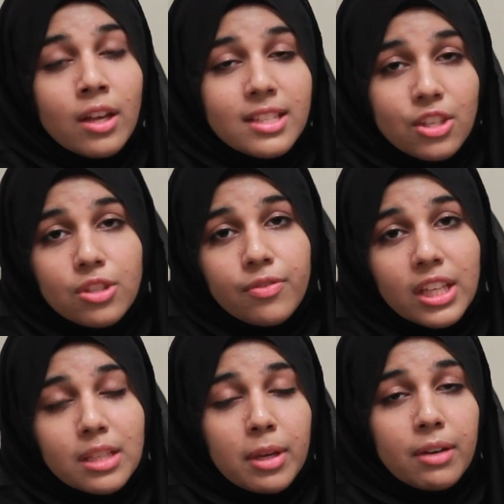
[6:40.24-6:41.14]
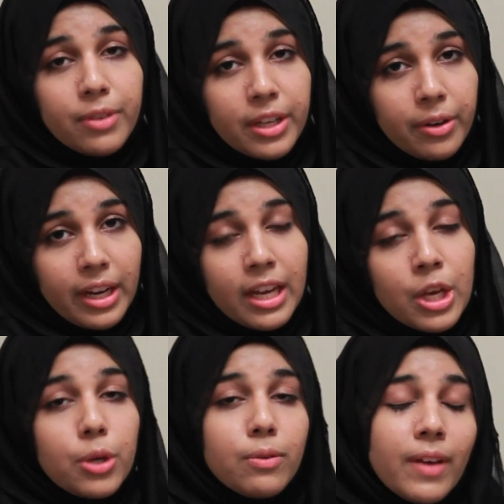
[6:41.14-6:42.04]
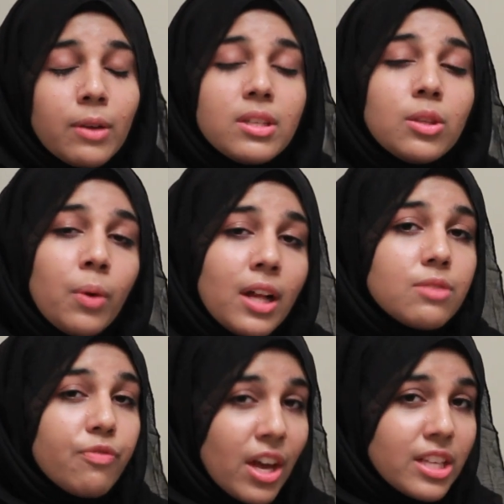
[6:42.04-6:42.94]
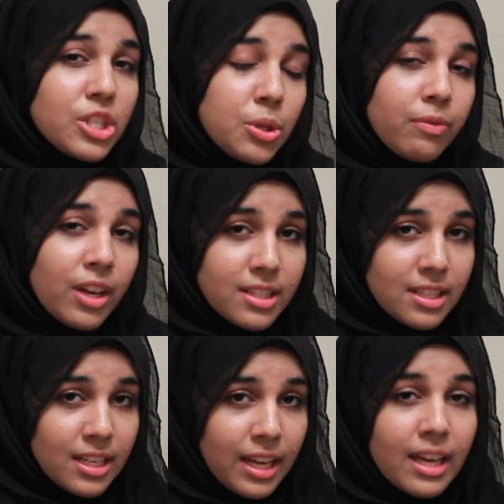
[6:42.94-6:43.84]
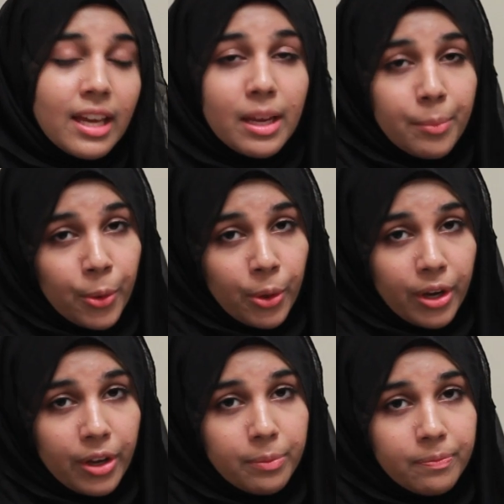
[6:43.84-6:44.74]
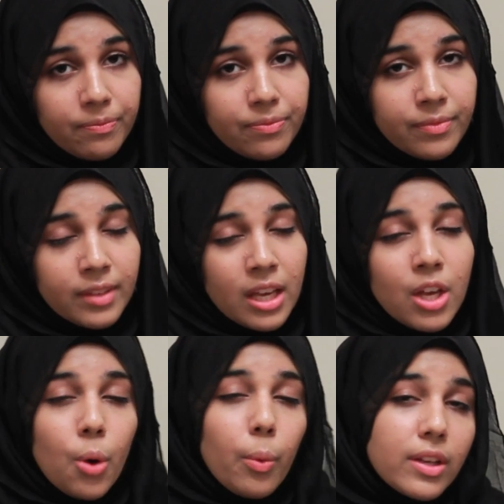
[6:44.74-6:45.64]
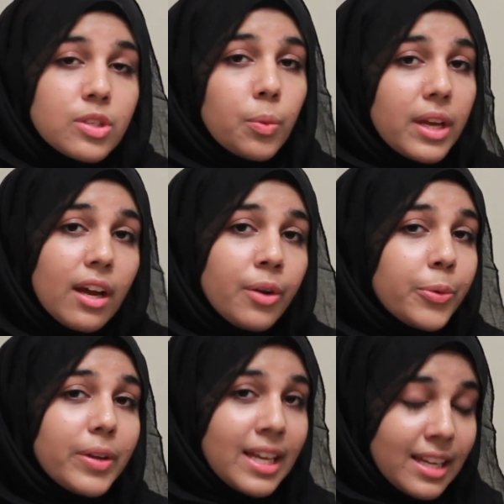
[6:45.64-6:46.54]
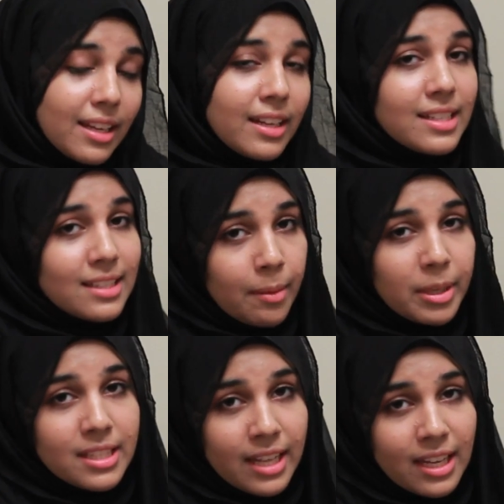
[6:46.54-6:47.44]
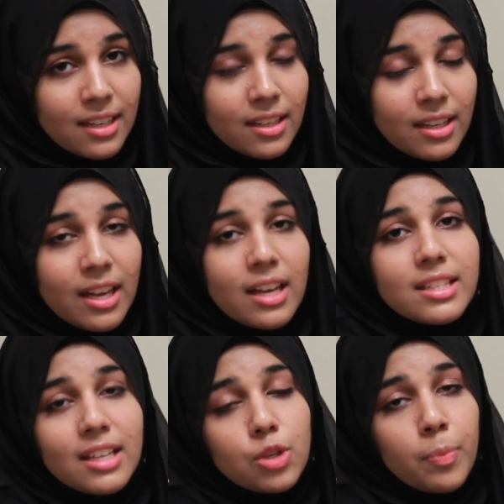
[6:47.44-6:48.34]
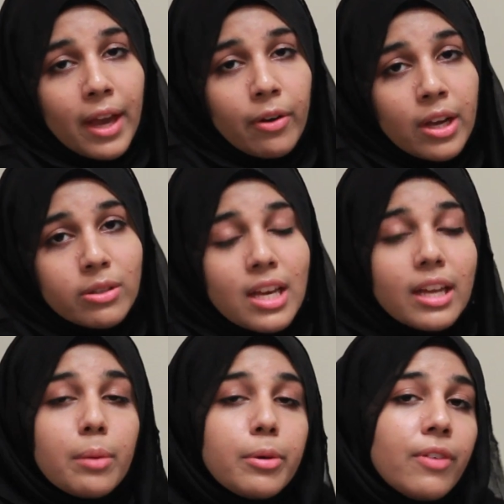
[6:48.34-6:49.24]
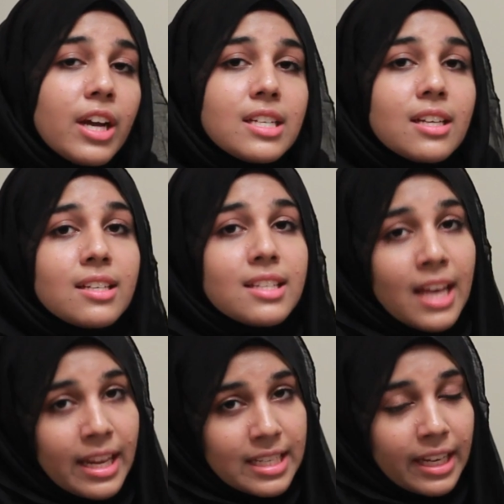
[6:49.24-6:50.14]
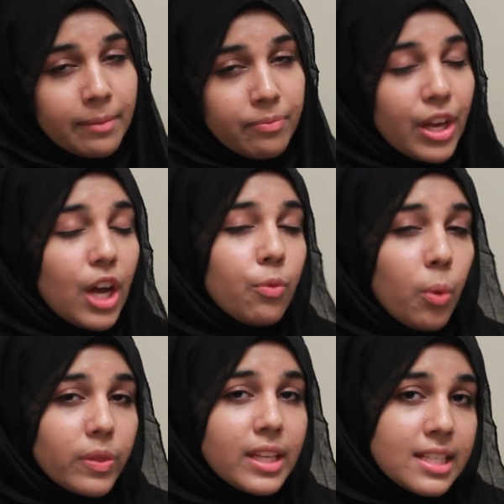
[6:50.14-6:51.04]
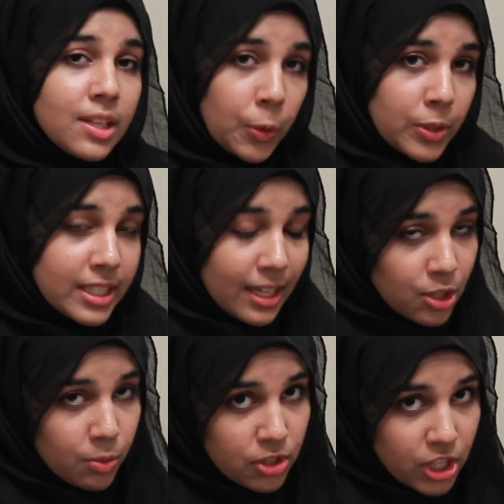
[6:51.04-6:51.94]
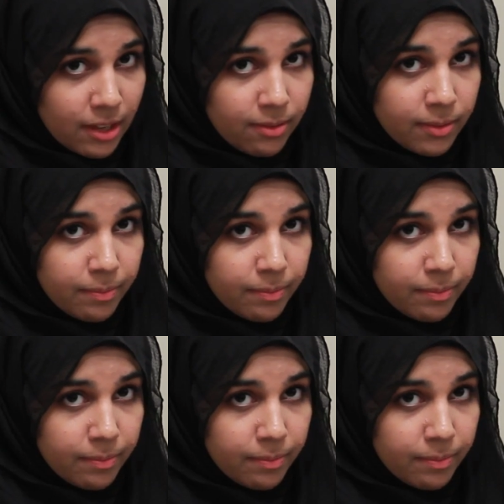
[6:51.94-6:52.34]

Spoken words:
such as Fatima al-Fihri, who founded the world's first university in Morocco. Whilst we are not in an Islamic state, such background can provide an understanding of what these laws seek to achieve,